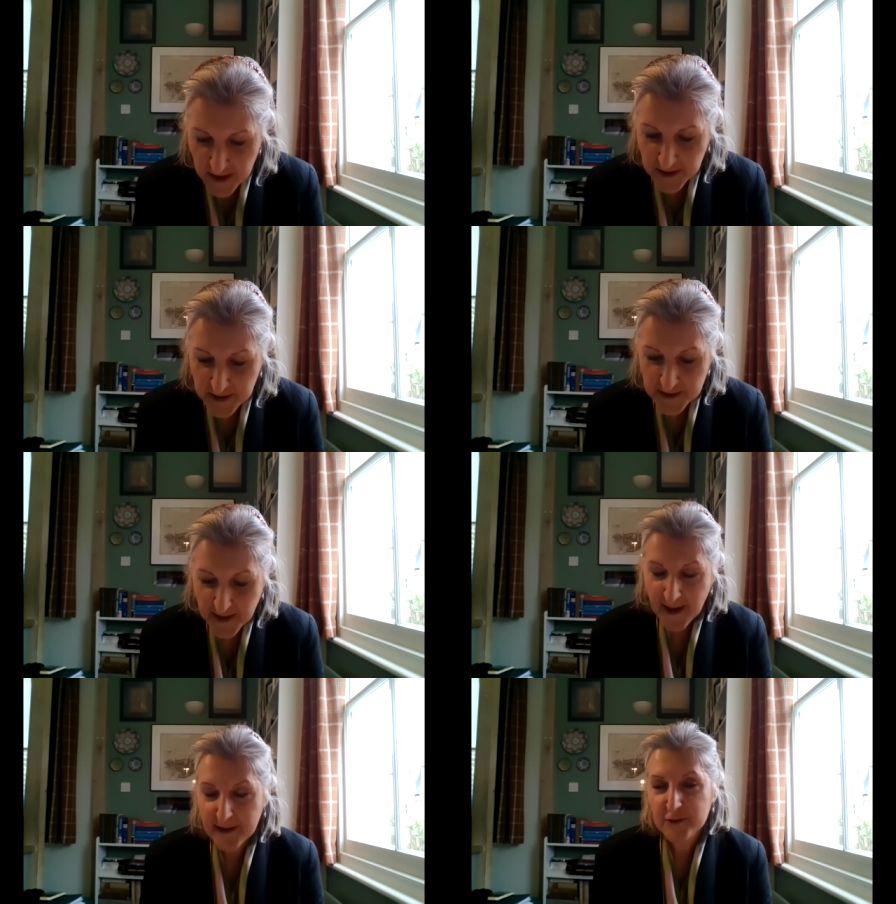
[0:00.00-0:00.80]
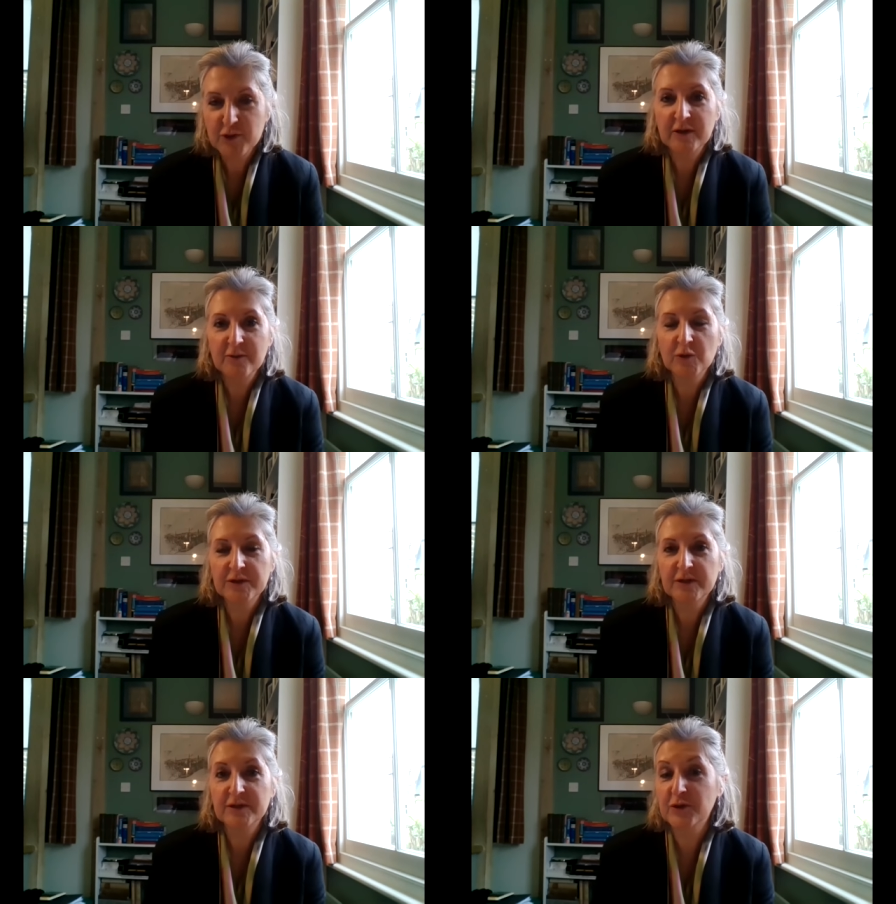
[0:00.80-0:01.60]
He actually was
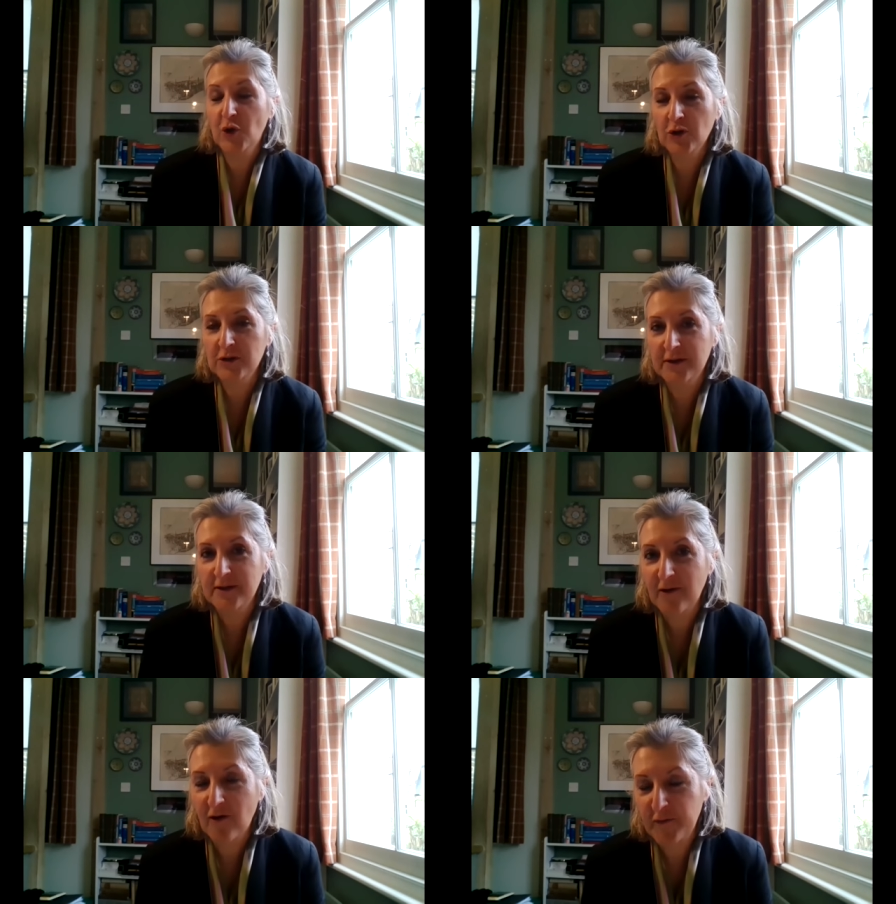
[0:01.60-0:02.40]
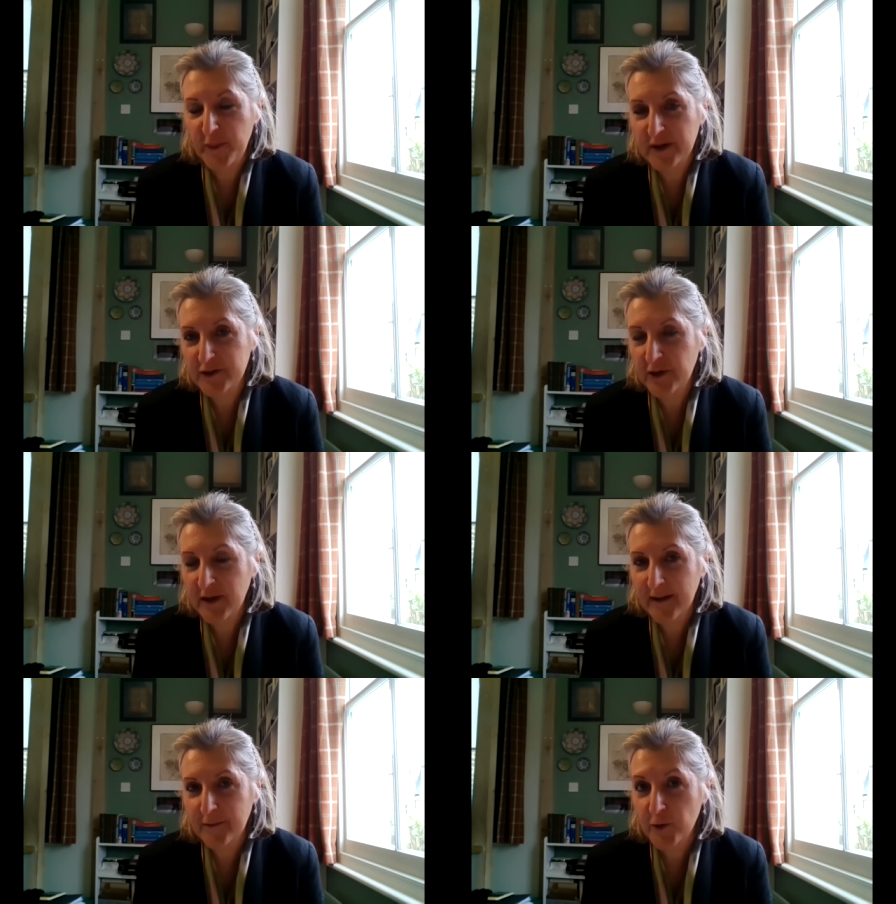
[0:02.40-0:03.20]
a scholar of Persian
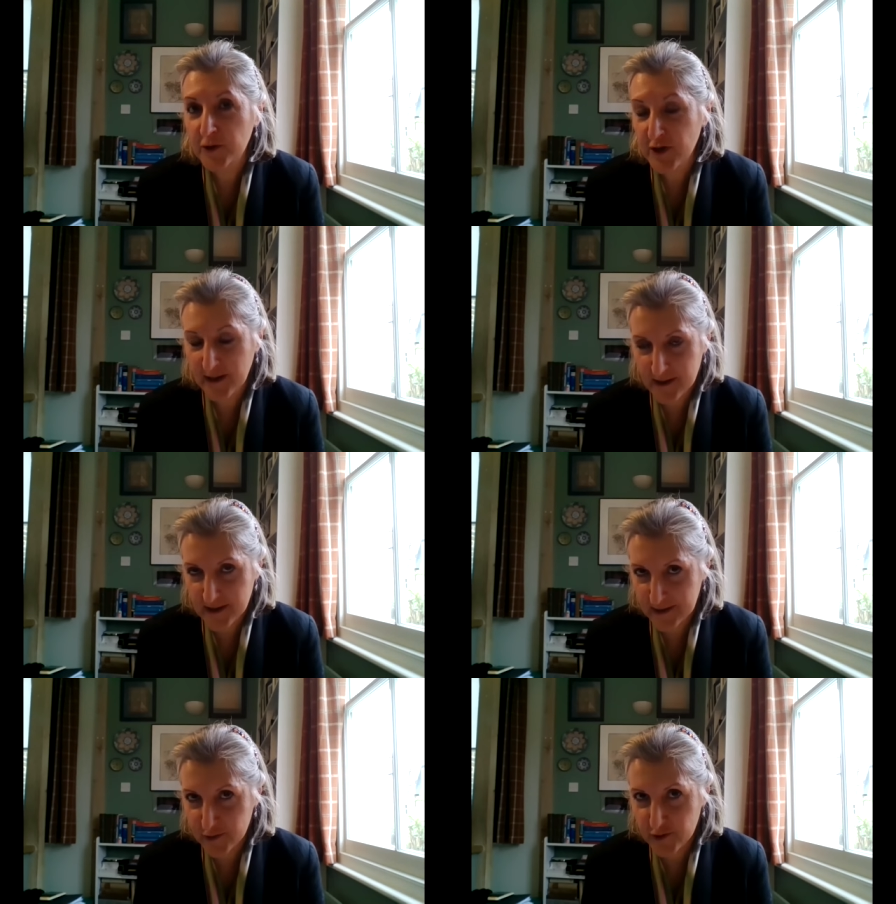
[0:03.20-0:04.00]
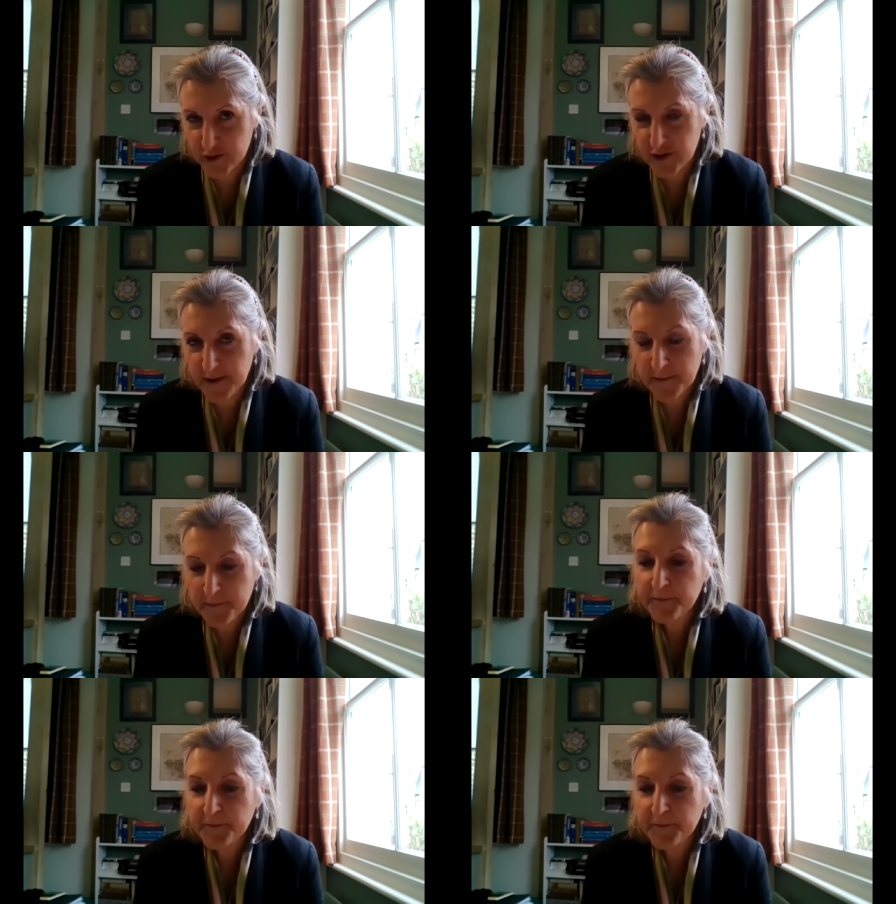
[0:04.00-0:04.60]
language and literature